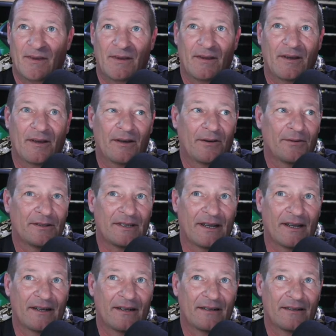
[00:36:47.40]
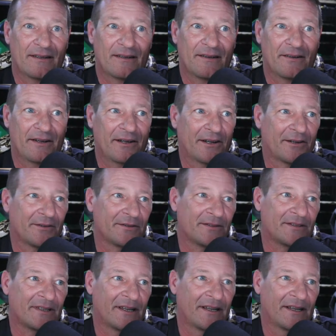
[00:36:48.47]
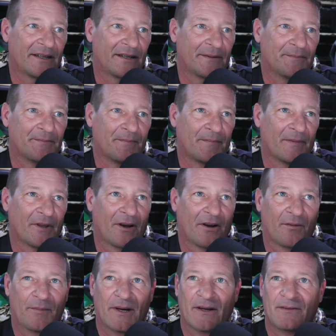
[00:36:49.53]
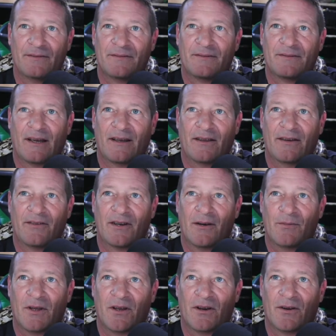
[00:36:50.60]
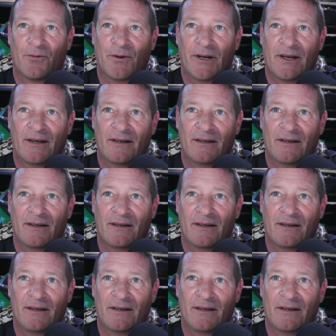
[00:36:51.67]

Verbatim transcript: Oh, what's that? Oh, Eric was saying oh, about how they've come a long way.